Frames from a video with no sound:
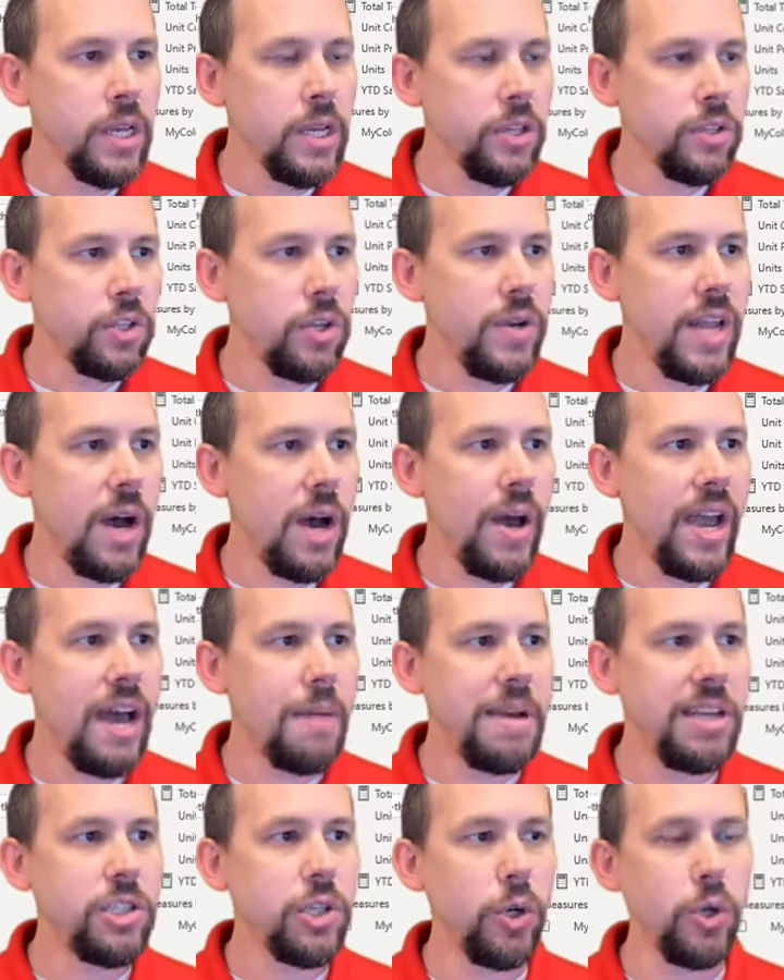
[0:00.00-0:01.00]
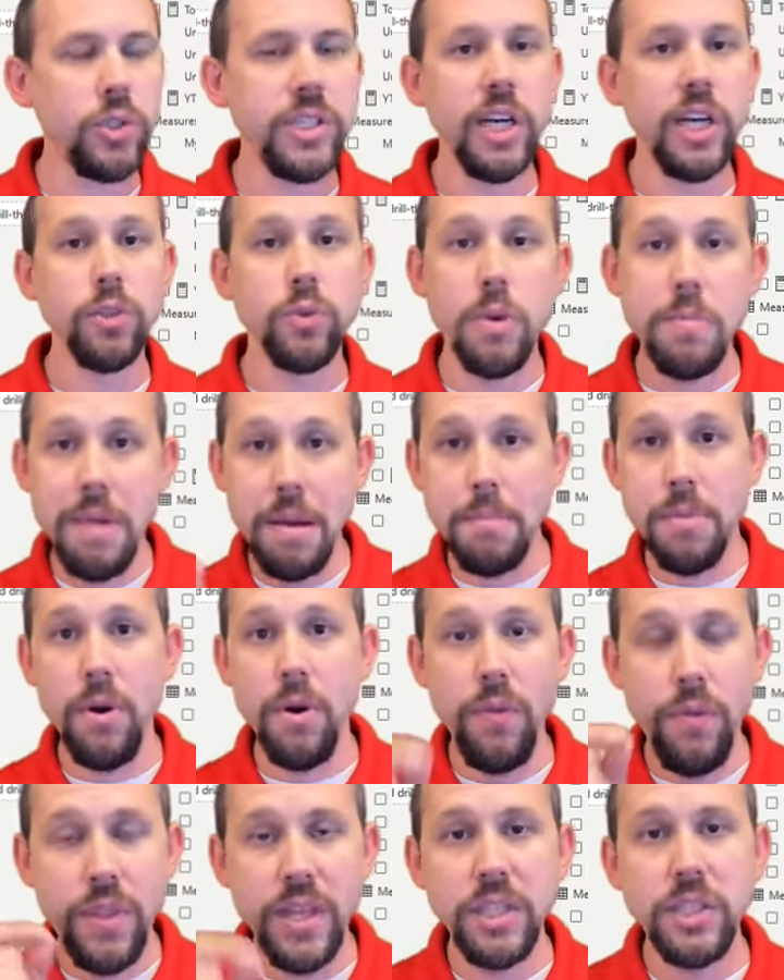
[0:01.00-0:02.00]
So now I have my total sales.
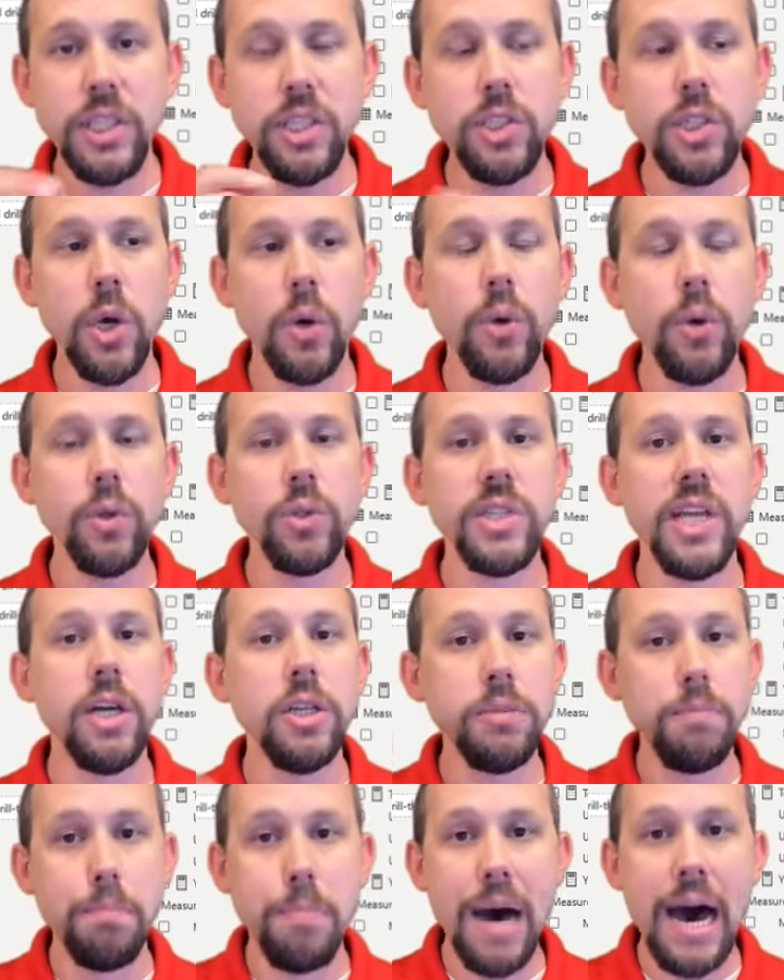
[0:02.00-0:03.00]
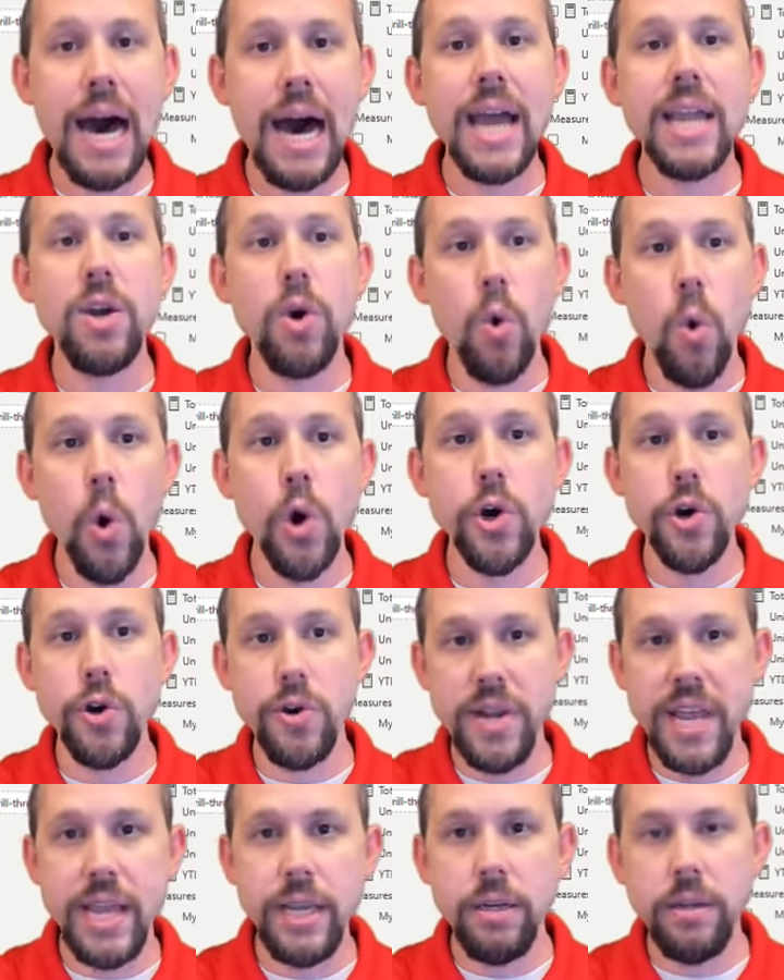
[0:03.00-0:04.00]
Remember, this is total sales by order
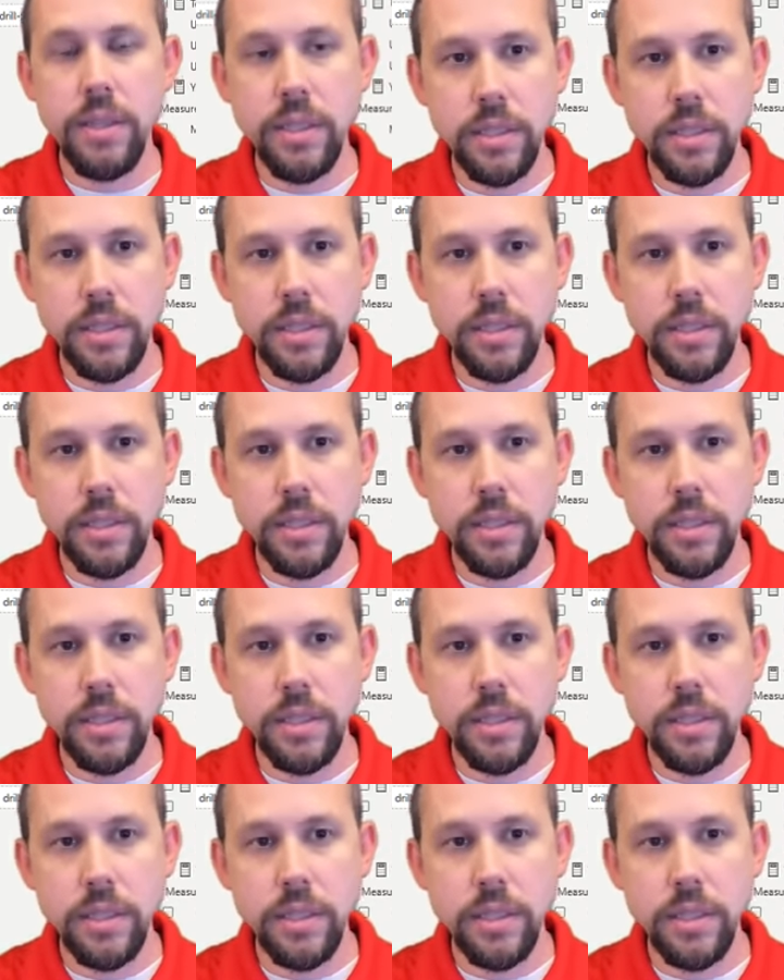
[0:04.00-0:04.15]
date.